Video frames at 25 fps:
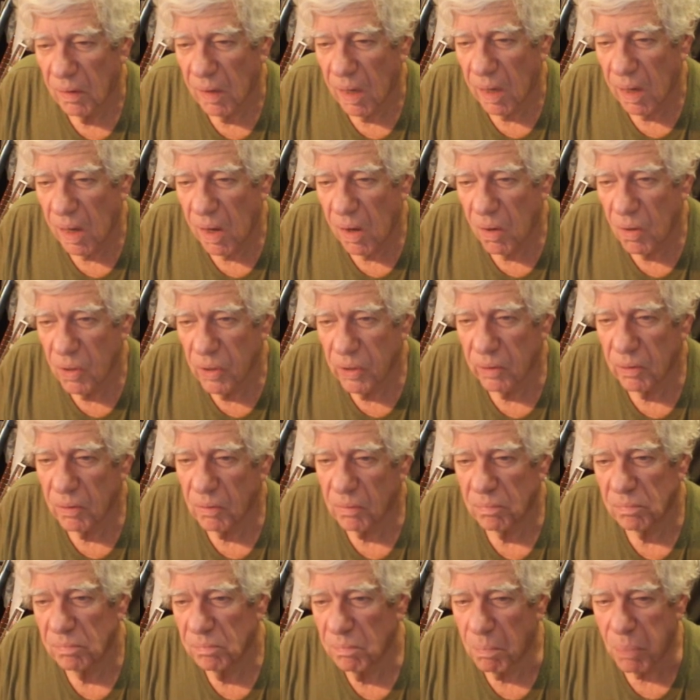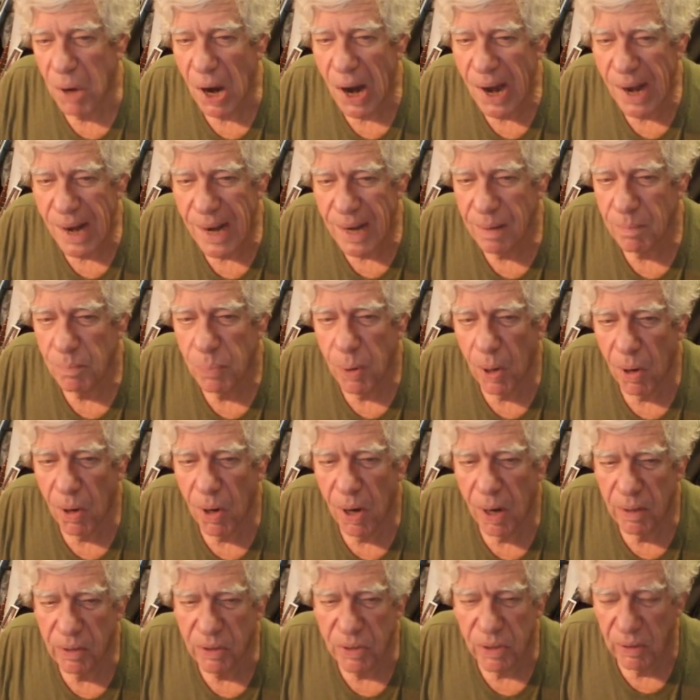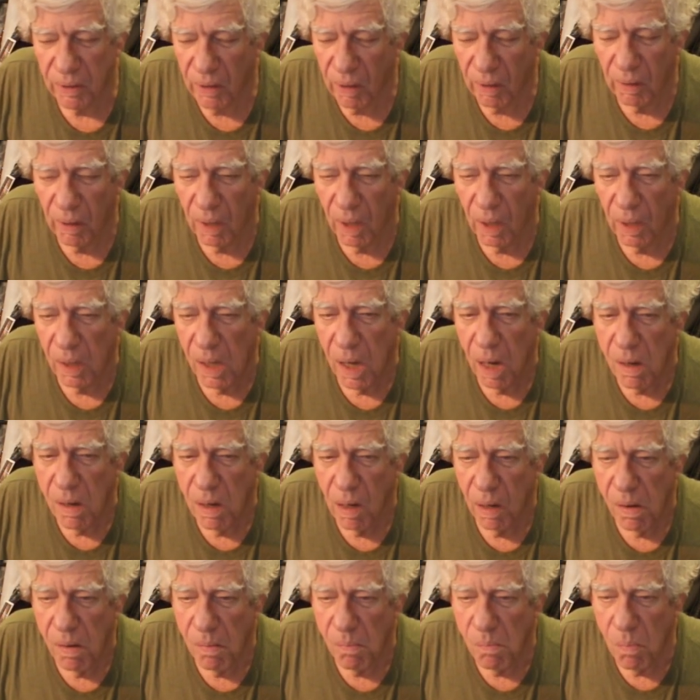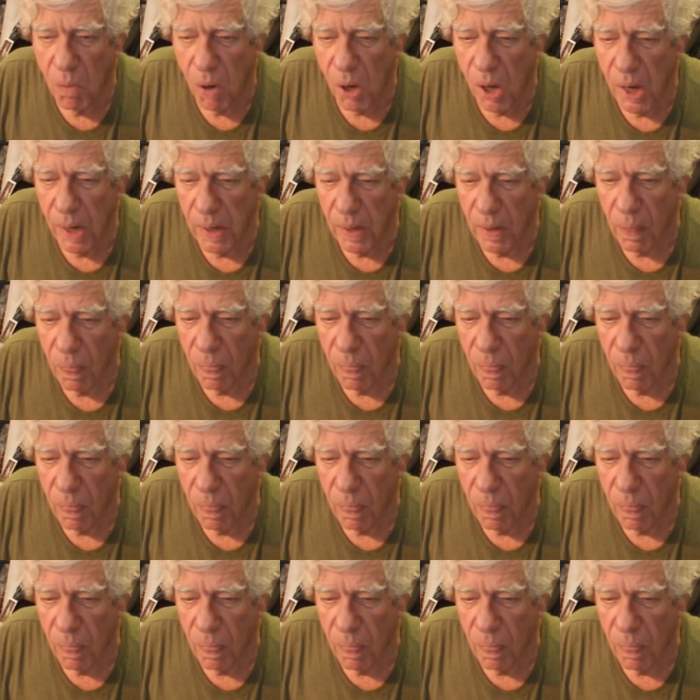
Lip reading: all the brain parts. But